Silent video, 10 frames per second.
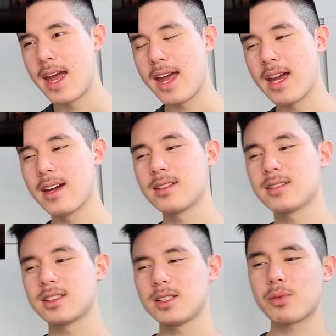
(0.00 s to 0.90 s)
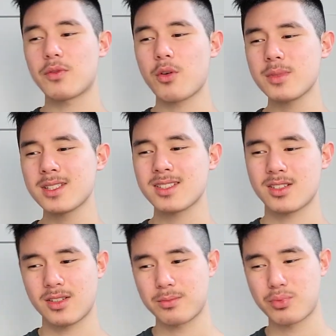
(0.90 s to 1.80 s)
And the performances
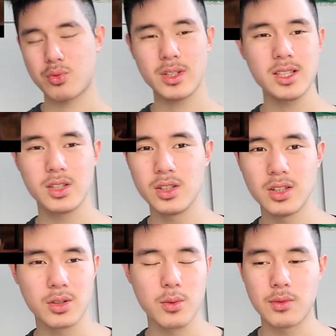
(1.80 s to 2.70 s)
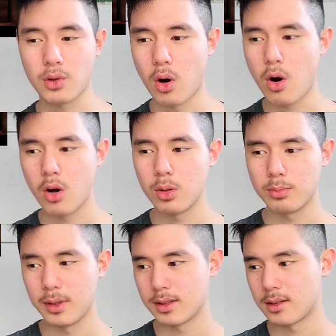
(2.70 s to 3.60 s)
are pretty good overall,
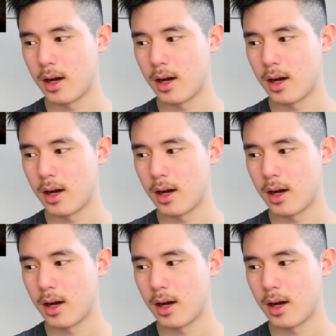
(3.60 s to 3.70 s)
but